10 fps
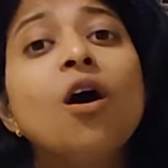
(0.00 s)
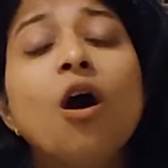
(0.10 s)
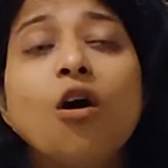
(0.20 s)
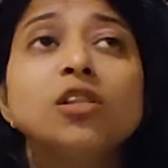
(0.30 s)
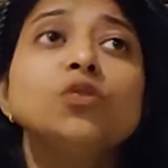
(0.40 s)

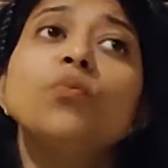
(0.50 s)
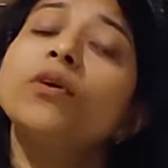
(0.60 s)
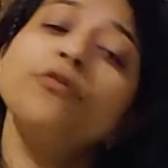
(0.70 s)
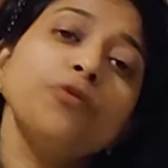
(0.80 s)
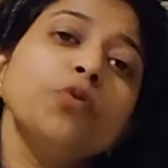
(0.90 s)
Also,
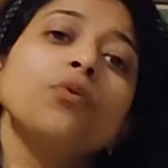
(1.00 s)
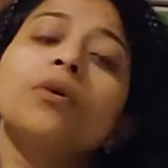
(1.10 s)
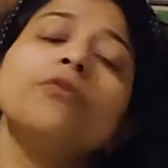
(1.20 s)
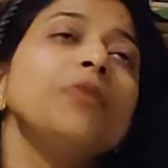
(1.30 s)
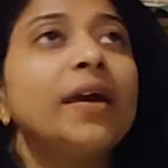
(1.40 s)

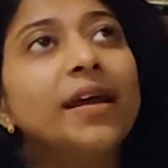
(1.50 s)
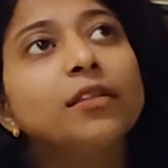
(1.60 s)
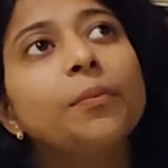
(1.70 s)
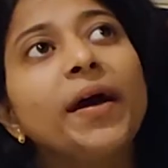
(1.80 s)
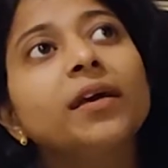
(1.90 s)
if I get
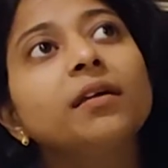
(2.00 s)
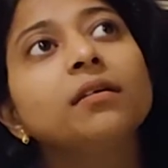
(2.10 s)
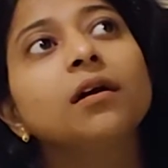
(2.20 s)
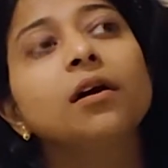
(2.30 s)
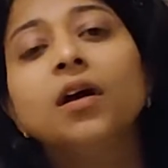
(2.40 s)
the bike
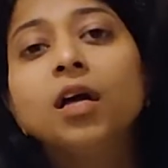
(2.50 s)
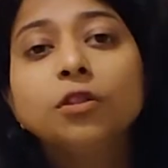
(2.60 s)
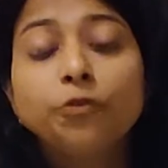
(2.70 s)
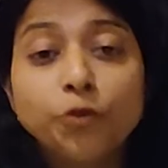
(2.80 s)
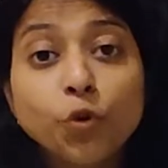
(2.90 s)
here,
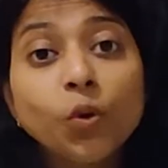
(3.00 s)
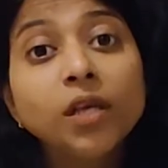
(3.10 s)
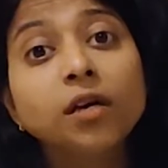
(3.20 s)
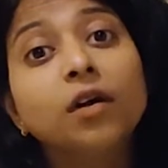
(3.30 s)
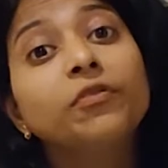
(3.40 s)
the fuel
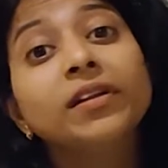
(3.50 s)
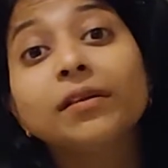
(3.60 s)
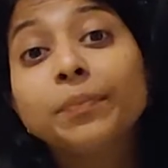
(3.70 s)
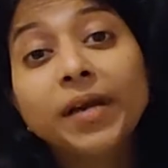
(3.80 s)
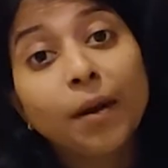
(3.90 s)
here, will
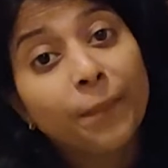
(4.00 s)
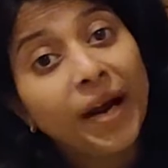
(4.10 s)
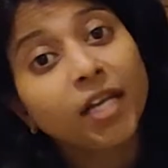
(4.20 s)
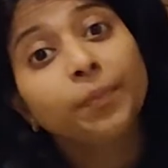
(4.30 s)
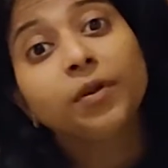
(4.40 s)
it be
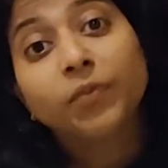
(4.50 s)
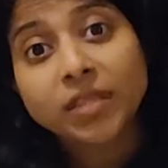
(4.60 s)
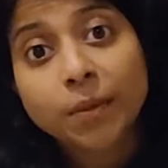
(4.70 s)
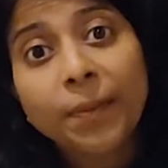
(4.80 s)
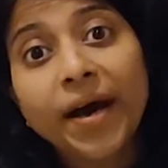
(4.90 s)
compatible with
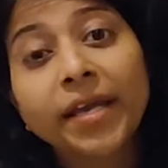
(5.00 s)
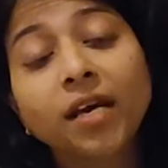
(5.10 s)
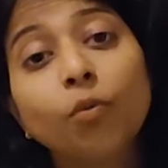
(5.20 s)
the bike?